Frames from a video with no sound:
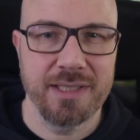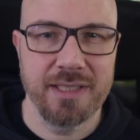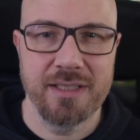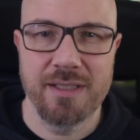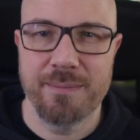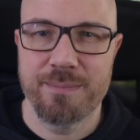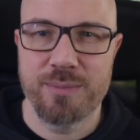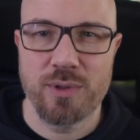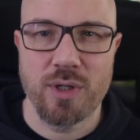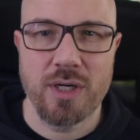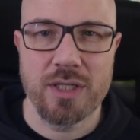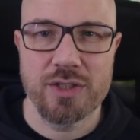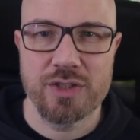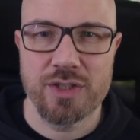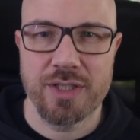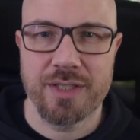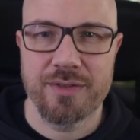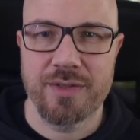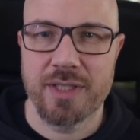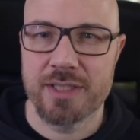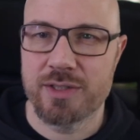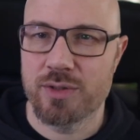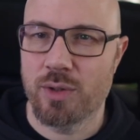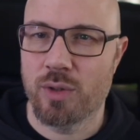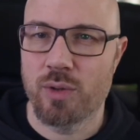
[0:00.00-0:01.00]
in a project
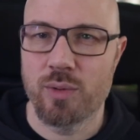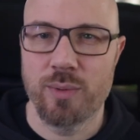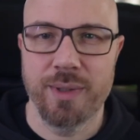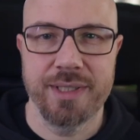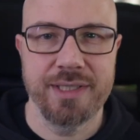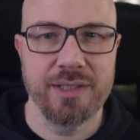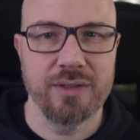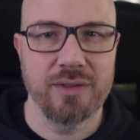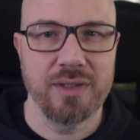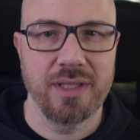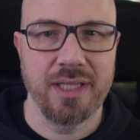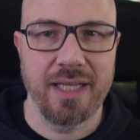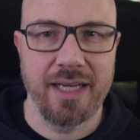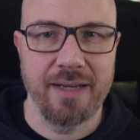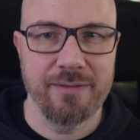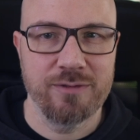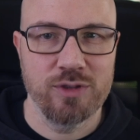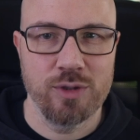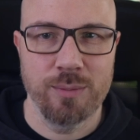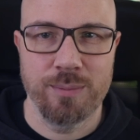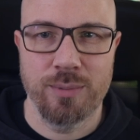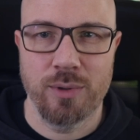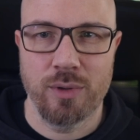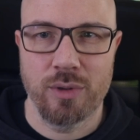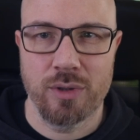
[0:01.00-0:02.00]
that's already on life
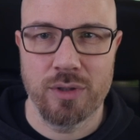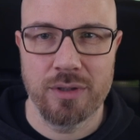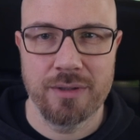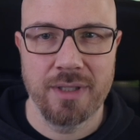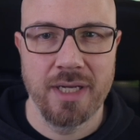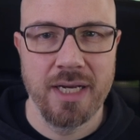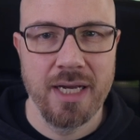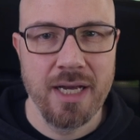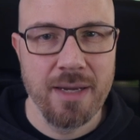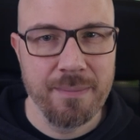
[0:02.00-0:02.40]
support